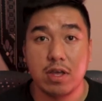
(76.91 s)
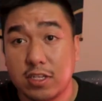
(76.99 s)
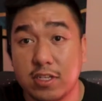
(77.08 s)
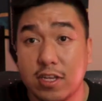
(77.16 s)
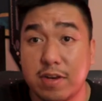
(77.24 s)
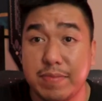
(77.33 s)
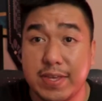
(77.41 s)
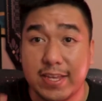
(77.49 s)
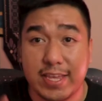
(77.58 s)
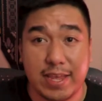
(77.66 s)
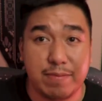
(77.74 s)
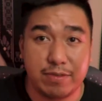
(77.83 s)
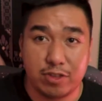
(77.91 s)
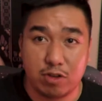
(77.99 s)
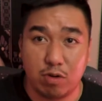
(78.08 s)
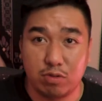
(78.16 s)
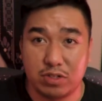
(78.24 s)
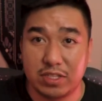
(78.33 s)
This is going to be a Game of
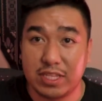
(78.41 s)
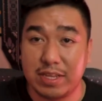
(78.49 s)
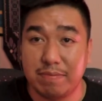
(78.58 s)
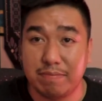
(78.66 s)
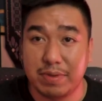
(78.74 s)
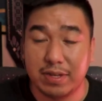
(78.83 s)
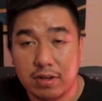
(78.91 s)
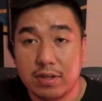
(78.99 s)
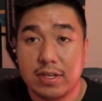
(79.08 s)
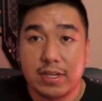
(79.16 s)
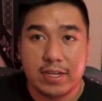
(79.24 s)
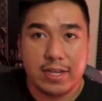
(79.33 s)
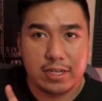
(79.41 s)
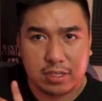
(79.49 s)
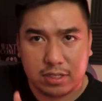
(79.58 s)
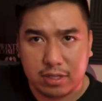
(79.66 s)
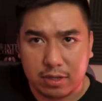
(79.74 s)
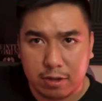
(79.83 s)
Thrones themed build, hence
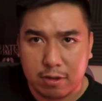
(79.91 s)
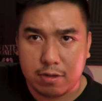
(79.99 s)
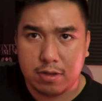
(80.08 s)
the